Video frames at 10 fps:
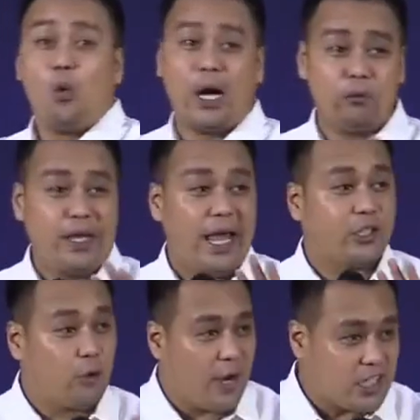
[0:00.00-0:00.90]
when we
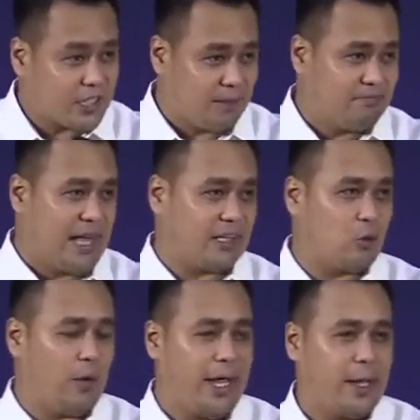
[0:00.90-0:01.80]
address him
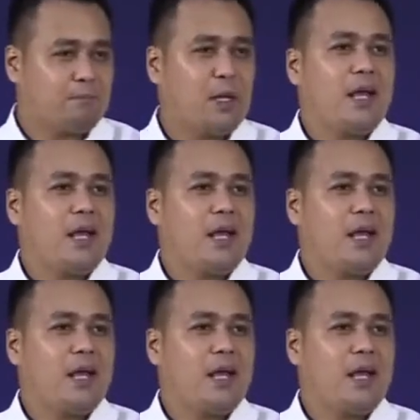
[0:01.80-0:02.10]
that way,